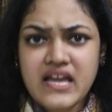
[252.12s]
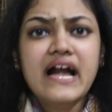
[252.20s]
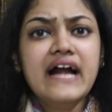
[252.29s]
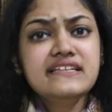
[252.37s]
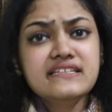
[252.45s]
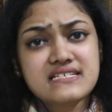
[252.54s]

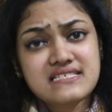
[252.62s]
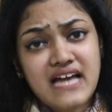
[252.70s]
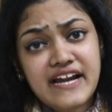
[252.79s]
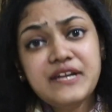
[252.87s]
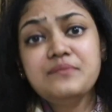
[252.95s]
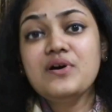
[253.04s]
And
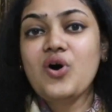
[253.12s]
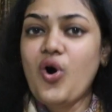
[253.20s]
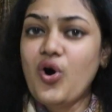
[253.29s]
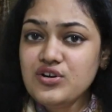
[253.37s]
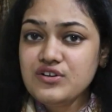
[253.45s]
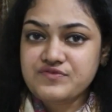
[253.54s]
decide among
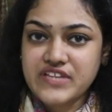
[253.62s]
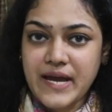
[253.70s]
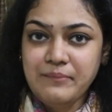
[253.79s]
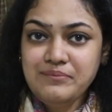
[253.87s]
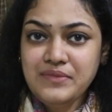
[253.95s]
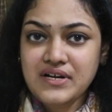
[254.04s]
all of
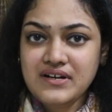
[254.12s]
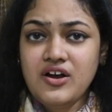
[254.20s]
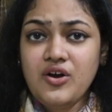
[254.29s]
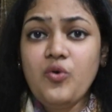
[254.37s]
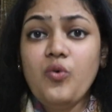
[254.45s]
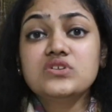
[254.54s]
them
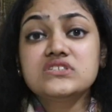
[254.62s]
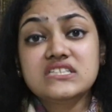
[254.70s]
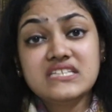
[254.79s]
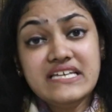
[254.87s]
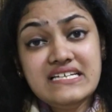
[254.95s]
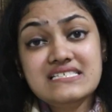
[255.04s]
the
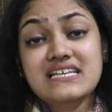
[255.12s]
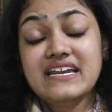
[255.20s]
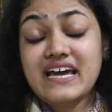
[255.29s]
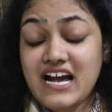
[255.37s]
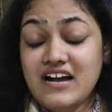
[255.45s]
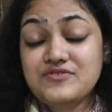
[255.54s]
things that I
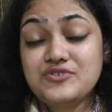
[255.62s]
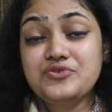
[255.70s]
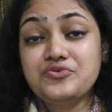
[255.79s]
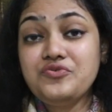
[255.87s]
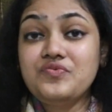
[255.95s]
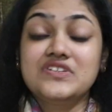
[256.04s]
have to
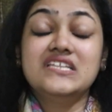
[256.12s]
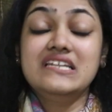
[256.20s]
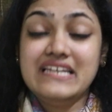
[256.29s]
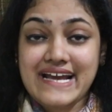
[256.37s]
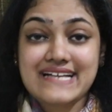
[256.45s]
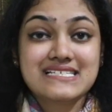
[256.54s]
do for the
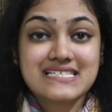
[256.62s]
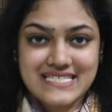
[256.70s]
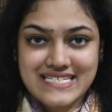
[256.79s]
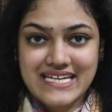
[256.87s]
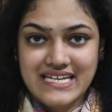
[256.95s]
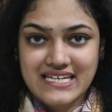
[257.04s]
next
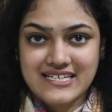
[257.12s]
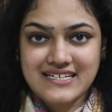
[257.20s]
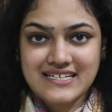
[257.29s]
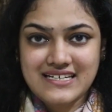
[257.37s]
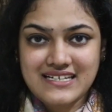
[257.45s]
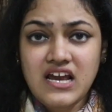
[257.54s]
day.
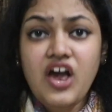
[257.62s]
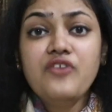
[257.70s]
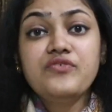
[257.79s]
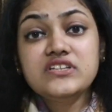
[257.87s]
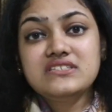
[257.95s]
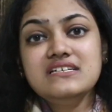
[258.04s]

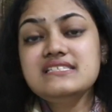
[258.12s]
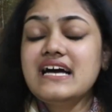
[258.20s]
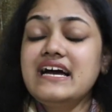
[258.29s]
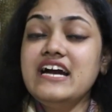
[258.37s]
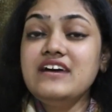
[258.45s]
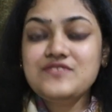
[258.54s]
For this,
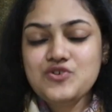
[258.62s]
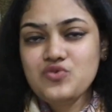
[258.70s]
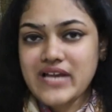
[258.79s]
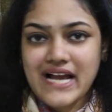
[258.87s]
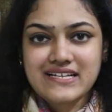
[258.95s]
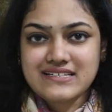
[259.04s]
I have 2
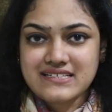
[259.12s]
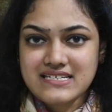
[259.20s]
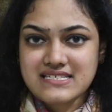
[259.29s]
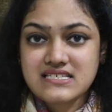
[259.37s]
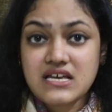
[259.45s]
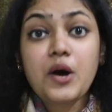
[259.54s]

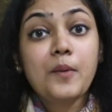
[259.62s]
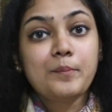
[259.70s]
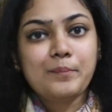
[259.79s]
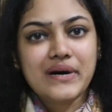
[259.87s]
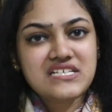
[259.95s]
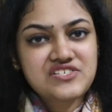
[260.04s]
categories,
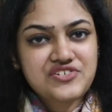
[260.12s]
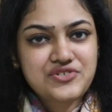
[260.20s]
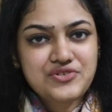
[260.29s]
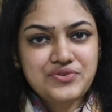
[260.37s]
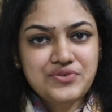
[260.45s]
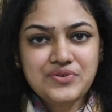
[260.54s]
must
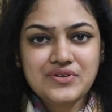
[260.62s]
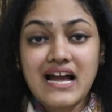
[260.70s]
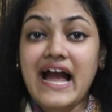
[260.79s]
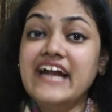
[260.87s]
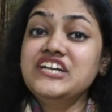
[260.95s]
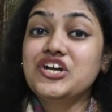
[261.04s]
do
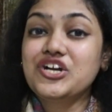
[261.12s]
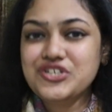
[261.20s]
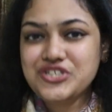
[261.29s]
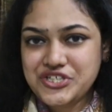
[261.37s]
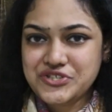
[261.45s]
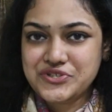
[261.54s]
and
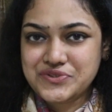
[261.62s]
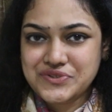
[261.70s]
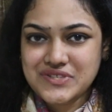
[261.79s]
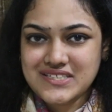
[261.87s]
good to do.